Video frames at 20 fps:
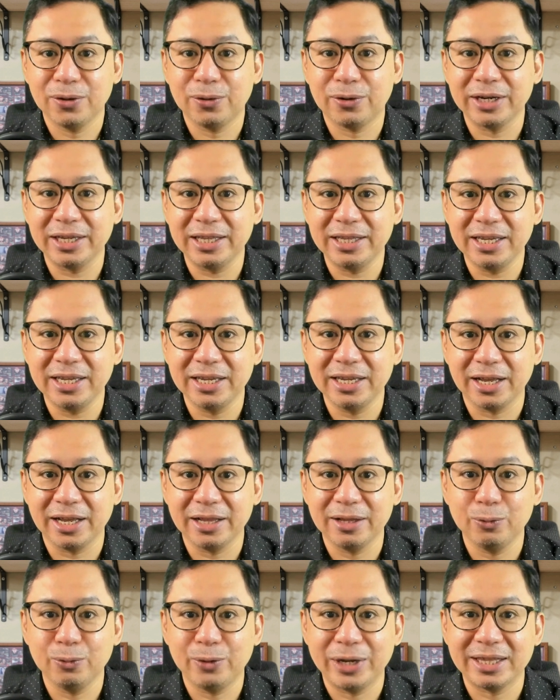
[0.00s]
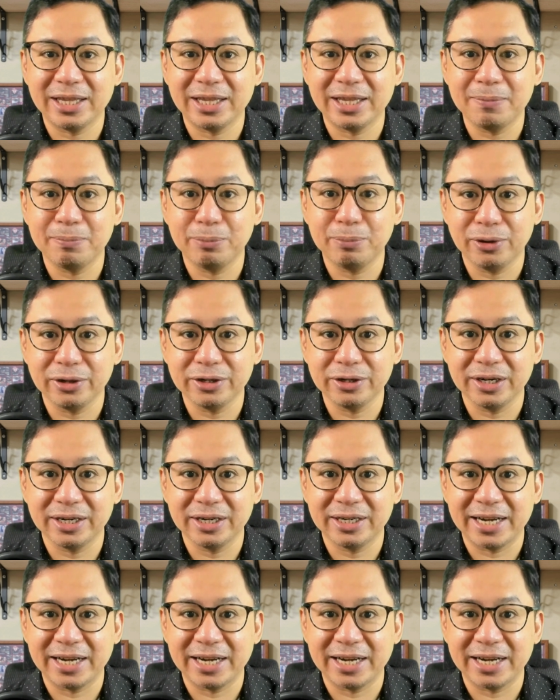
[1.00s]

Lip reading: or illegal when the employer